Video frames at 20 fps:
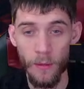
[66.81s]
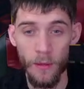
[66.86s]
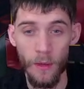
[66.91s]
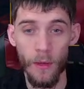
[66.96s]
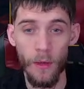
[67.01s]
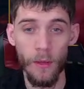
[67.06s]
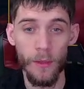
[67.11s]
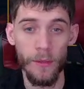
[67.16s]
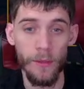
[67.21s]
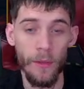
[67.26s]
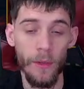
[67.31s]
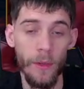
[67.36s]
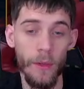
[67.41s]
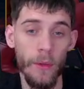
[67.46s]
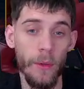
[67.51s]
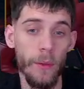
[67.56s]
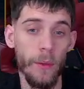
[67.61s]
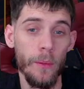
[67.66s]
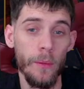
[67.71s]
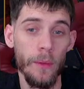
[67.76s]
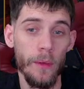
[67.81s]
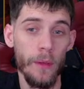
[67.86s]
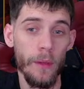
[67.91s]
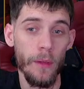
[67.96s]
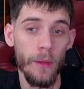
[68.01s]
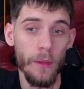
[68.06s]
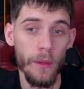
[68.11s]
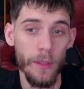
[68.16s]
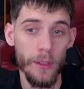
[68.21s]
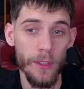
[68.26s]
Also,
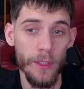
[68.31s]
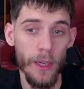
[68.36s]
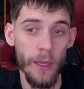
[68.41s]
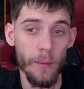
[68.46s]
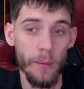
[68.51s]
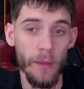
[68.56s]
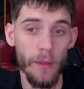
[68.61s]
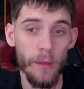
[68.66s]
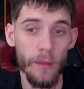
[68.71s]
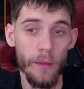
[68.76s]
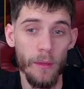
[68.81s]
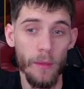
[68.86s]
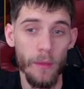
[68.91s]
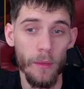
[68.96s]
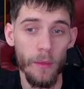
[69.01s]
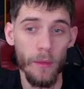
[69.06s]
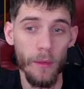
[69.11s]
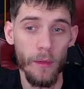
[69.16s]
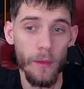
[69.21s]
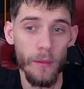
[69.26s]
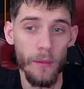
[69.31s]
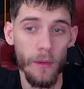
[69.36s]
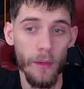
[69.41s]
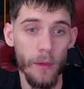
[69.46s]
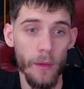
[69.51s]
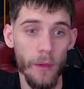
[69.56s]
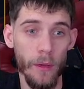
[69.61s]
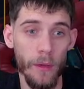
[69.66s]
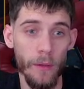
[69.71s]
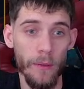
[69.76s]
this champion is
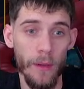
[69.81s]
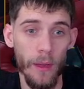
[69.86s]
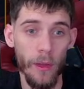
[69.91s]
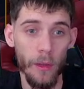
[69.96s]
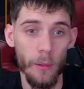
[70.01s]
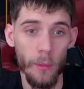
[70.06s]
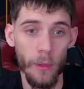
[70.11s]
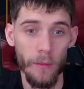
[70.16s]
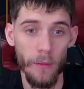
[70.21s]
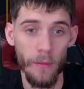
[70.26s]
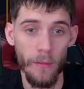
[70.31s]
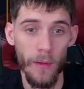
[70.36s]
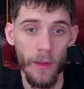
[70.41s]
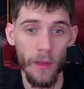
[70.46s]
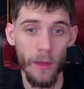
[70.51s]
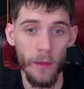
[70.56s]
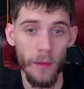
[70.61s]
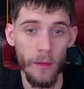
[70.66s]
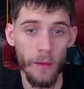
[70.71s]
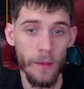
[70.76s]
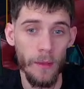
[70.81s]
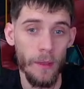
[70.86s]
under Veil or Perfect Veil.